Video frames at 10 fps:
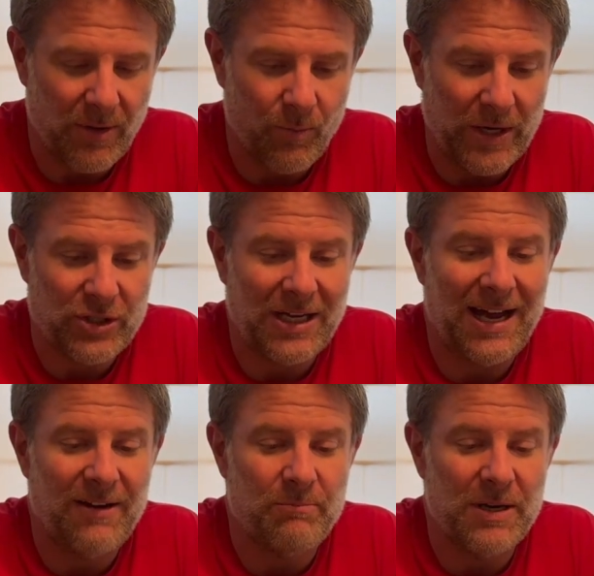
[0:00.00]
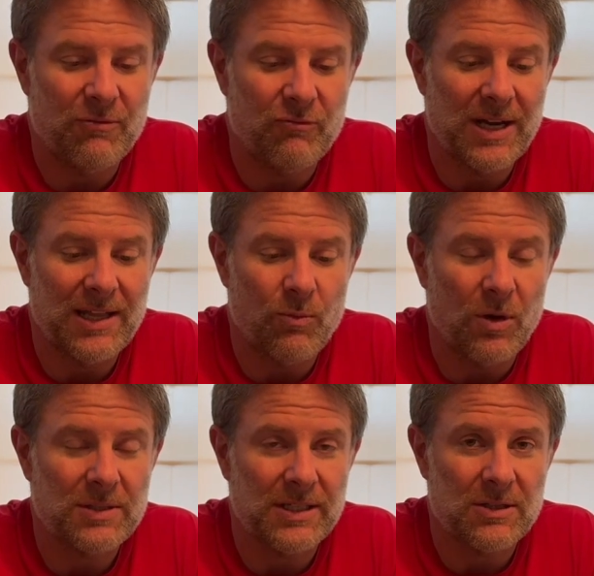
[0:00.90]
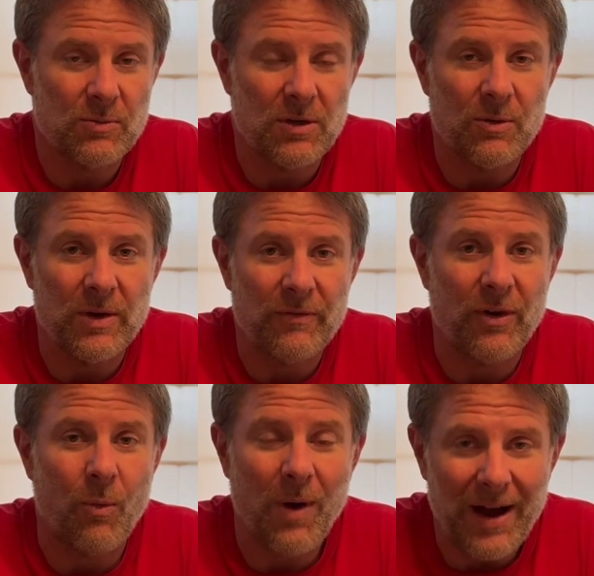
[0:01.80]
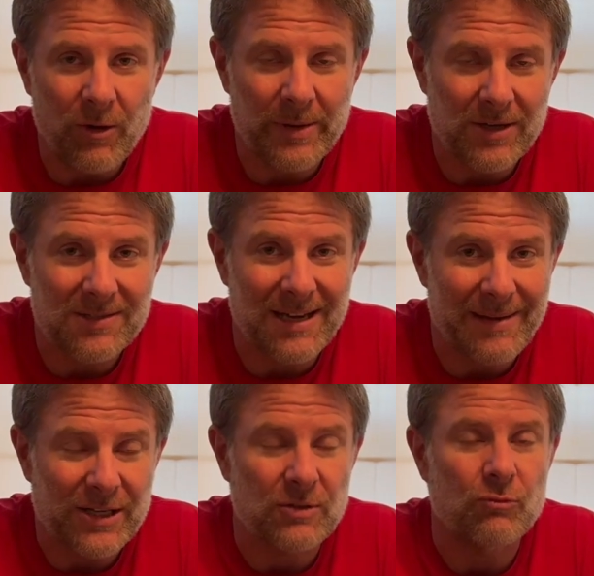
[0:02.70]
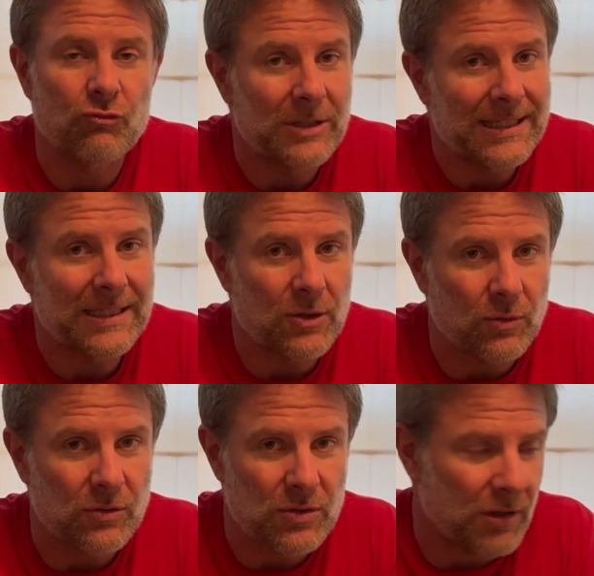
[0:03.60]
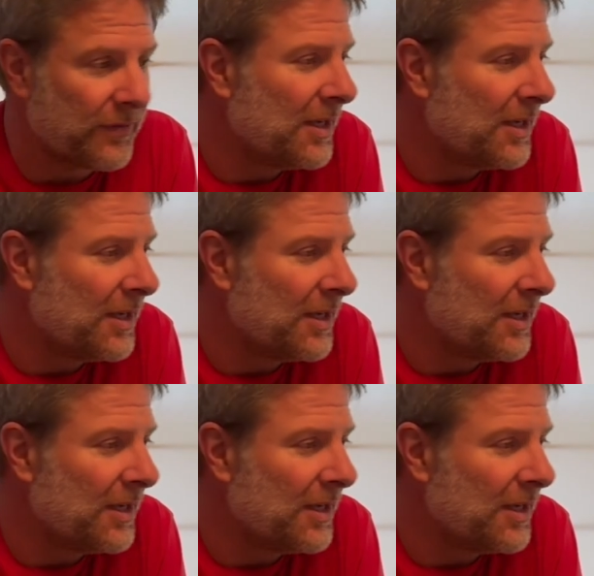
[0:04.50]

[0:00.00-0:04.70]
which I've been really wanting to work with for a while because they make some really cool stuff.